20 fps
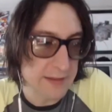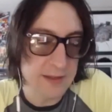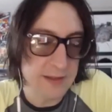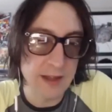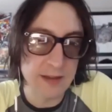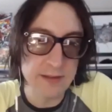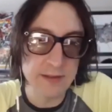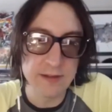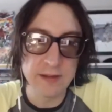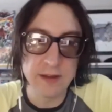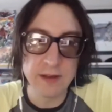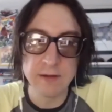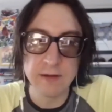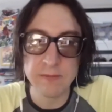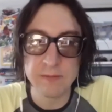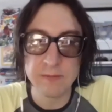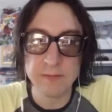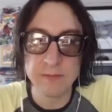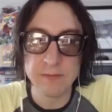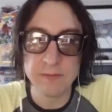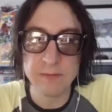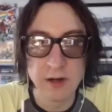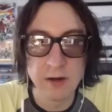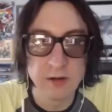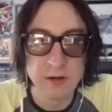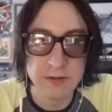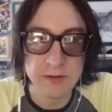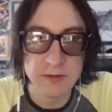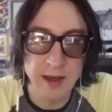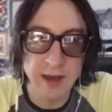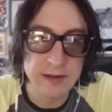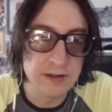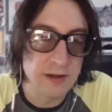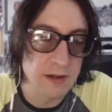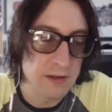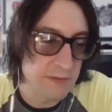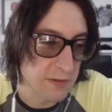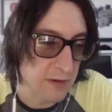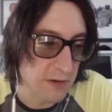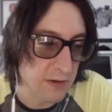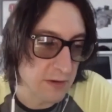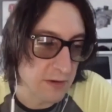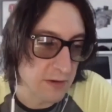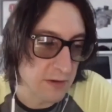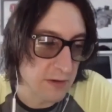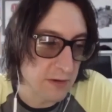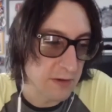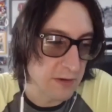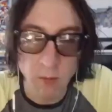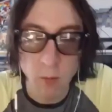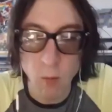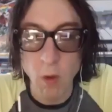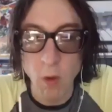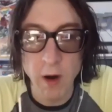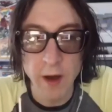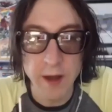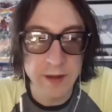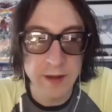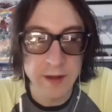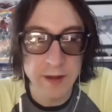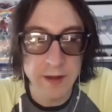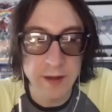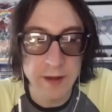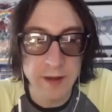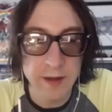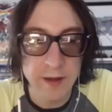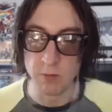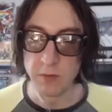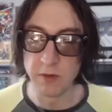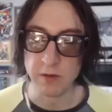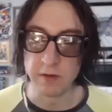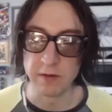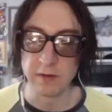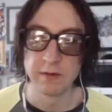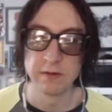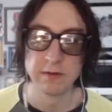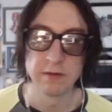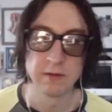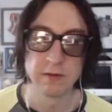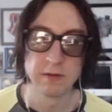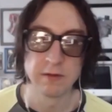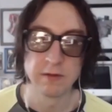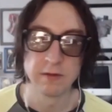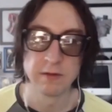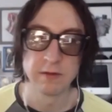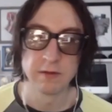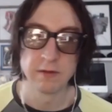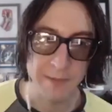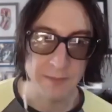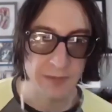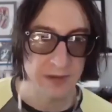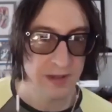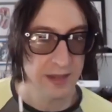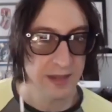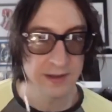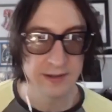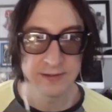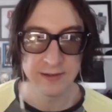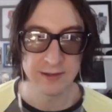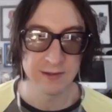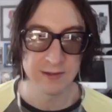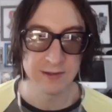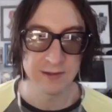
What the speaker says: that's the Reader's Digest version of what has been rumored to happen. And this is